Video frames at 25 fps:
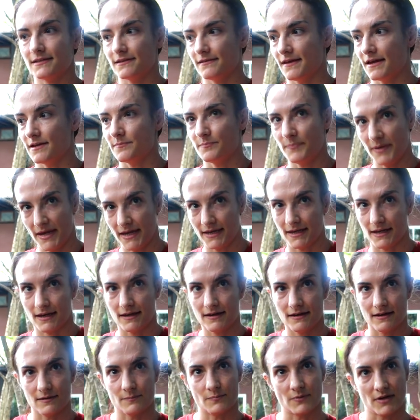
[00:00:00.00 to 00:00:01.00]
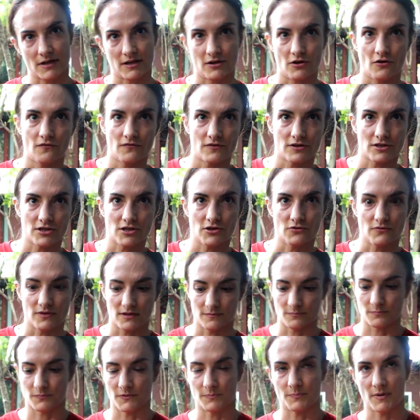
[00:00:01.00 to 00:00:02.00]
to then pick it and bring it over to you
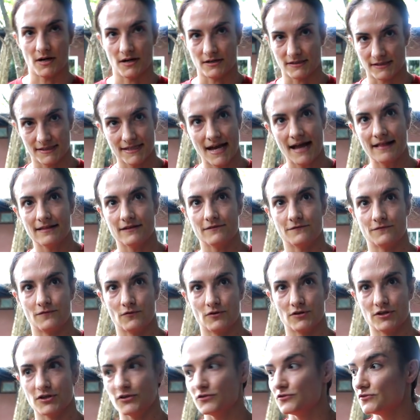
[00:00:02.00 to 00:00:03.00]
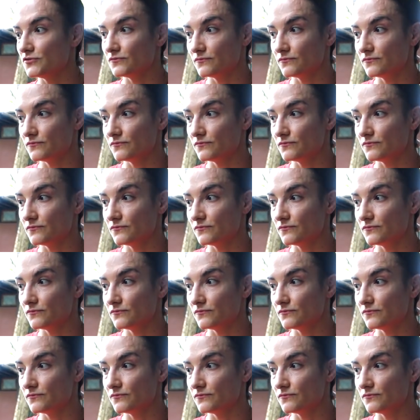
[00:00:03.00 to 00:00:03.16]
and mm. prepare a salad for you.